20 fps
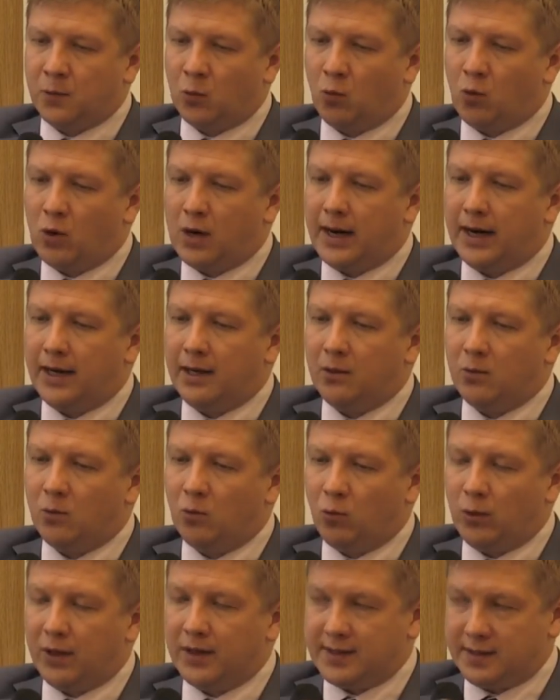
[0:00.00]
why
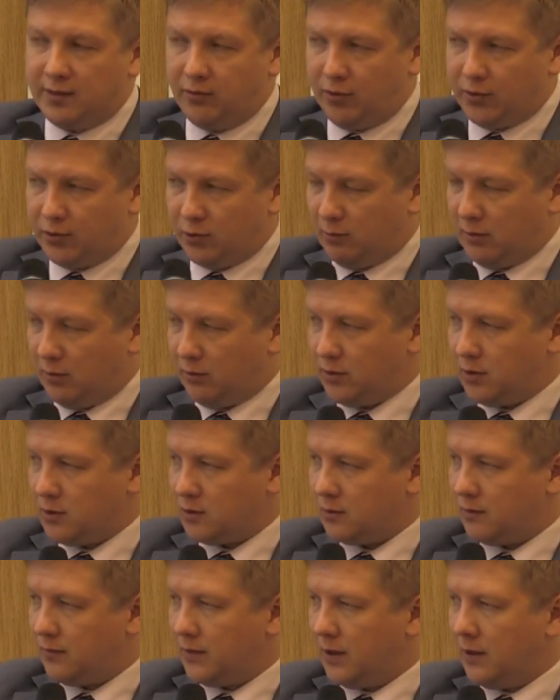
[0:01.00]
we are serious about
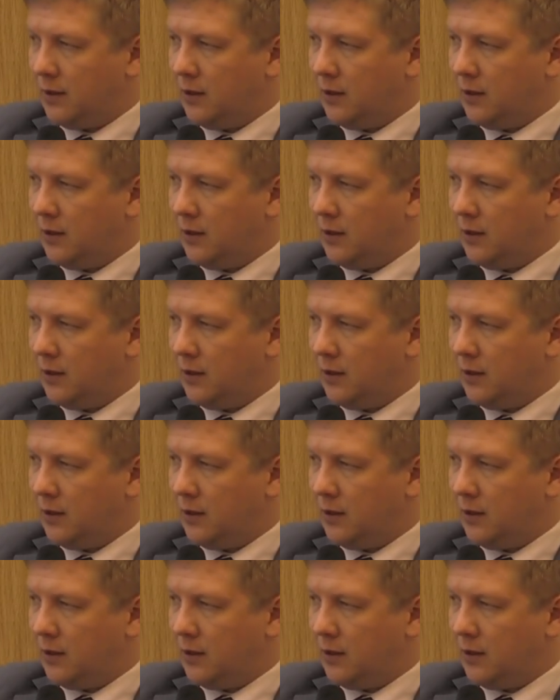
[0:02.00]
this.